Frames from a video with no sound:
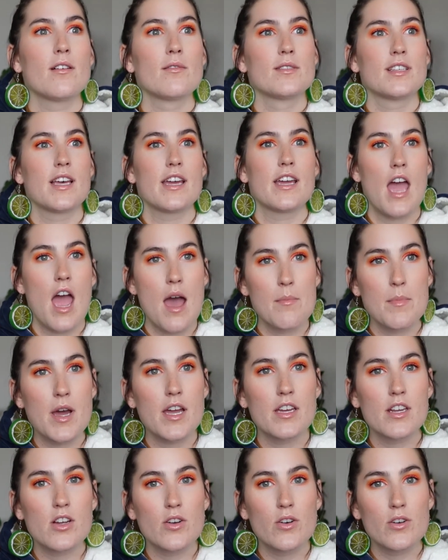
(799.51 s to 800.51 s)
I was like, am I
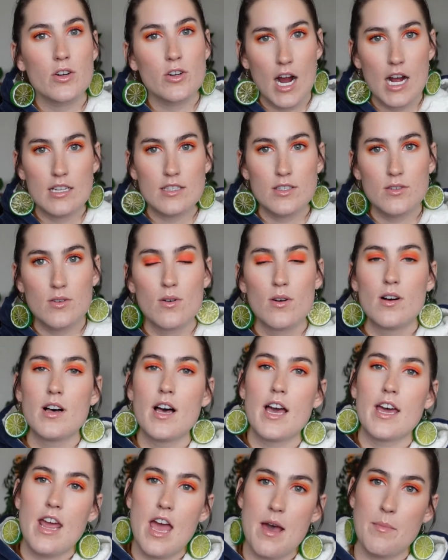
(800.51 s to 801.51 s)
gonna go to grad school,
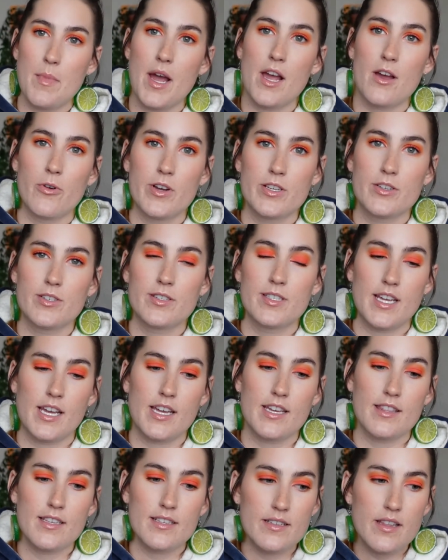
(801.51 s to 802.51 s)
and am I going to stay
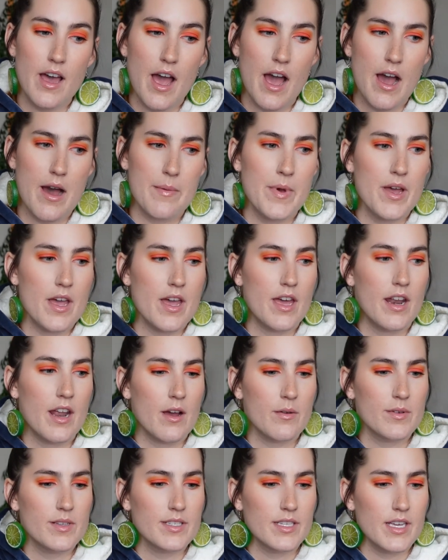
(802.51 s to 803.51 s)
in this lab? And
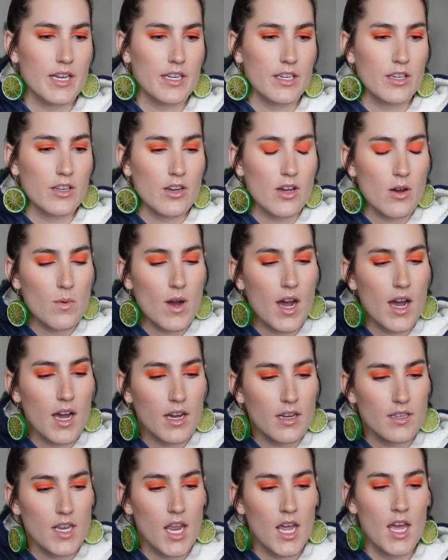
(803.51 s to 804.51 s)
I was like, you know
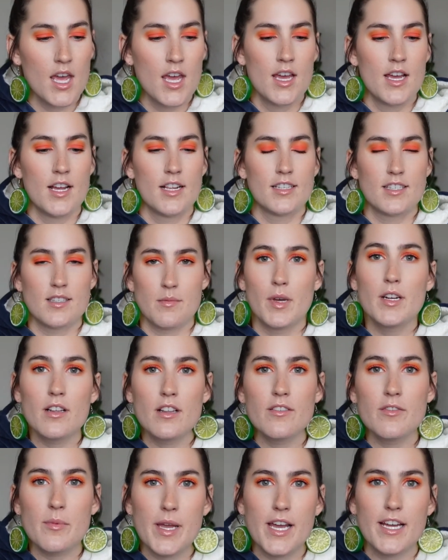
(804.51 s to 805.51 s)
what? It's the middle
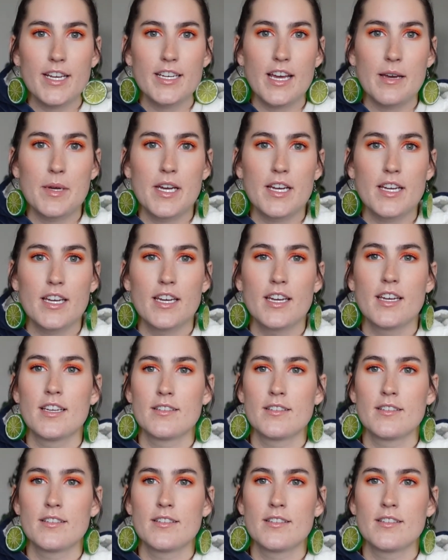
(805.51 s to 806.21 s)
of a pandemic.